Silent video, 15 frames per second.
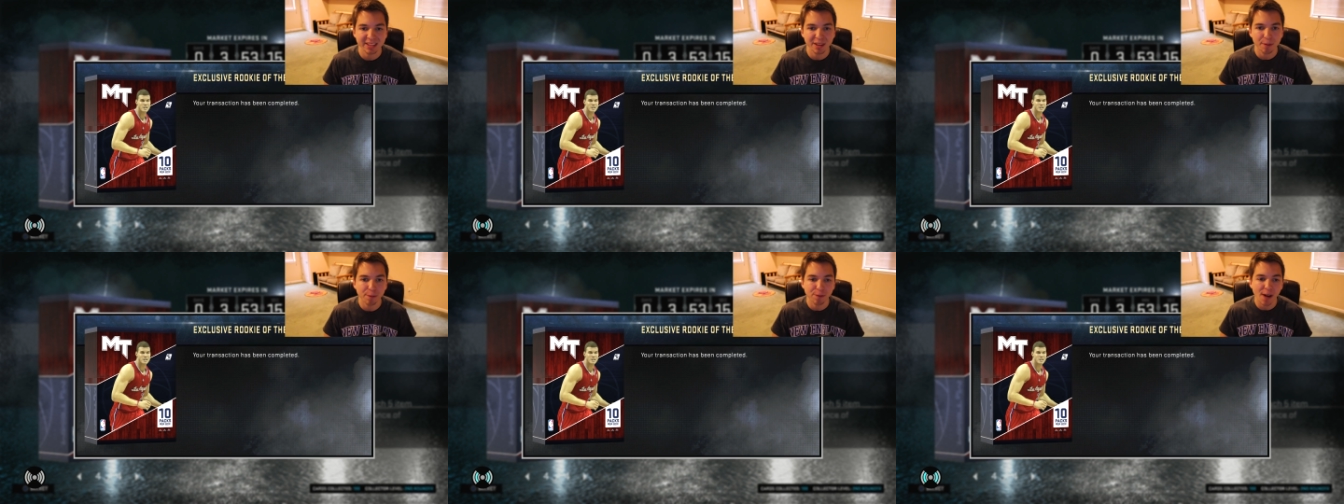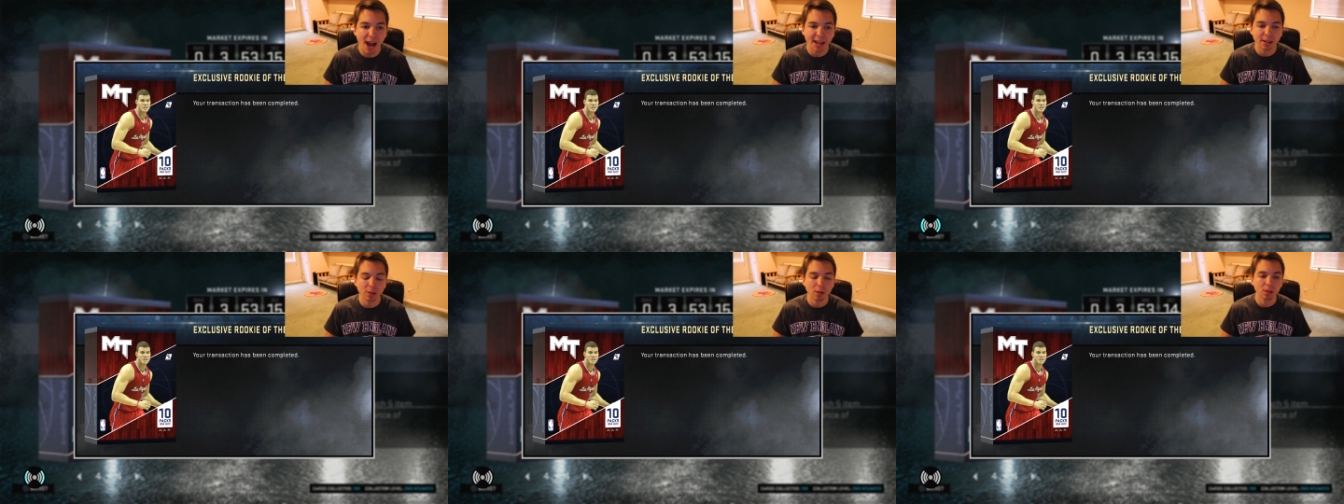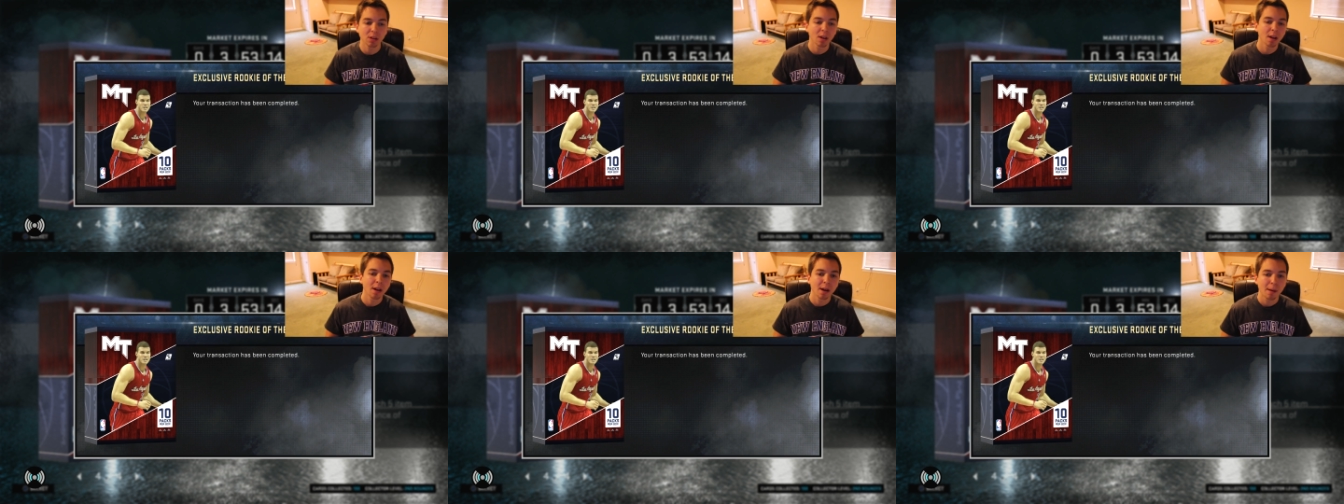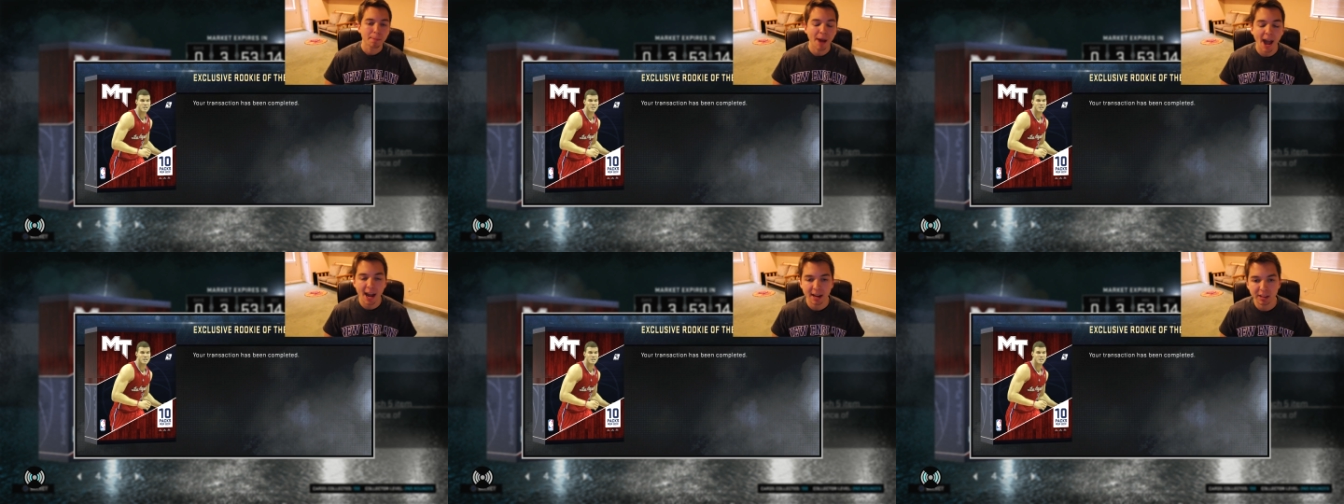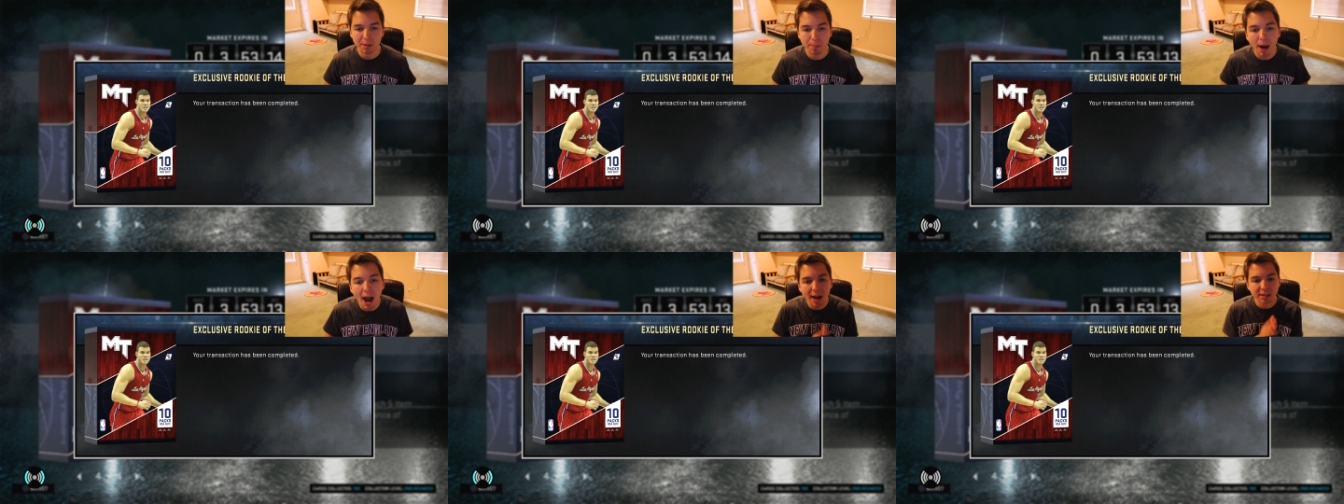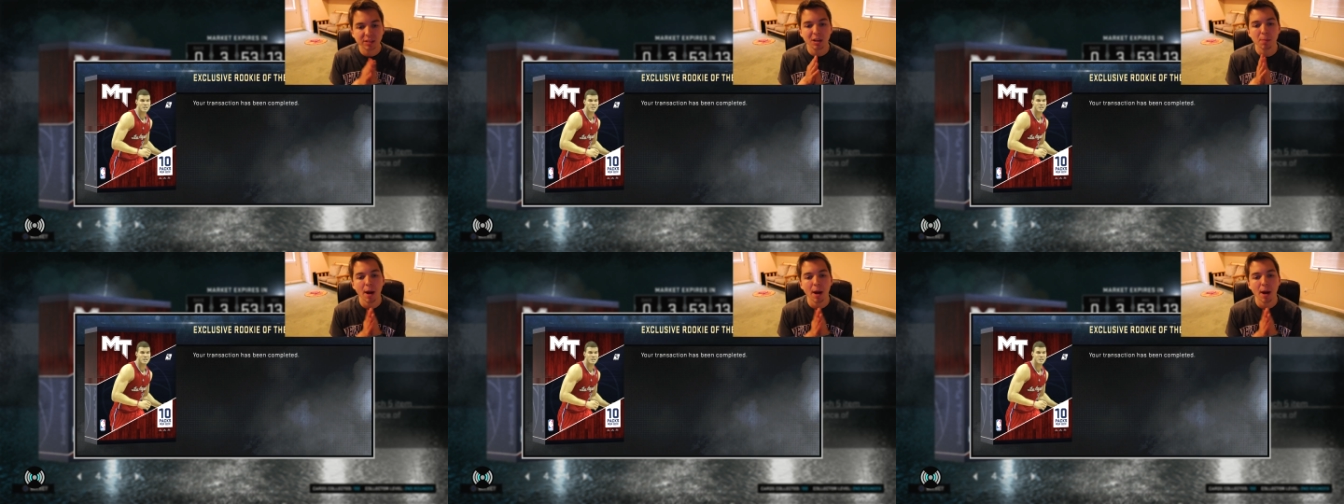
it's the final pack of the box.